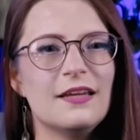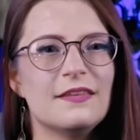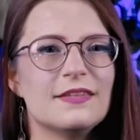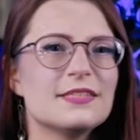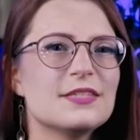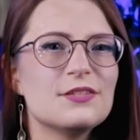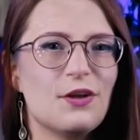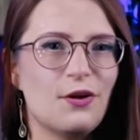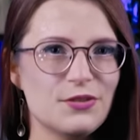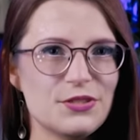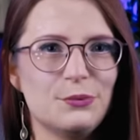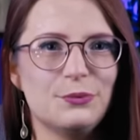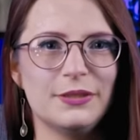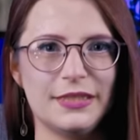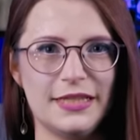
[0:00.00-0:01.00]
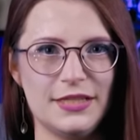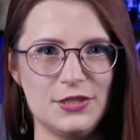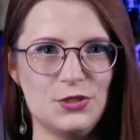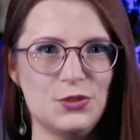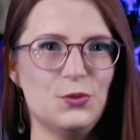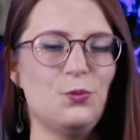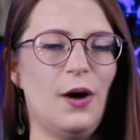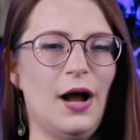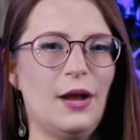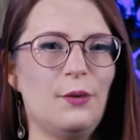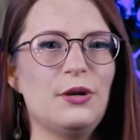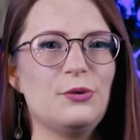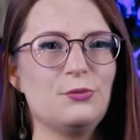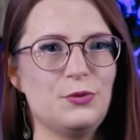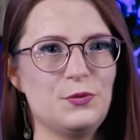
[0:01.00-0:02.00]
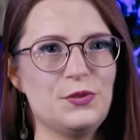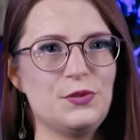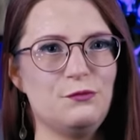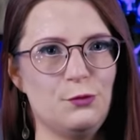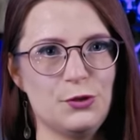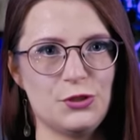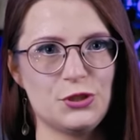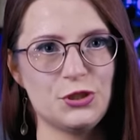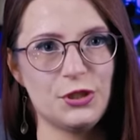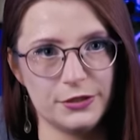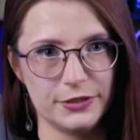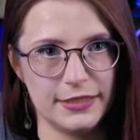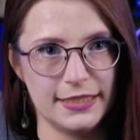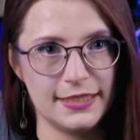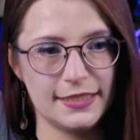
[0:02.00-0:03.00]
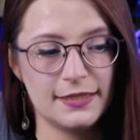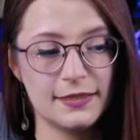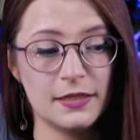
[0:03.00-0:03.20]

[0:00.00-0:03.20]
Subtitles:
This is also related to why we root for Charlie.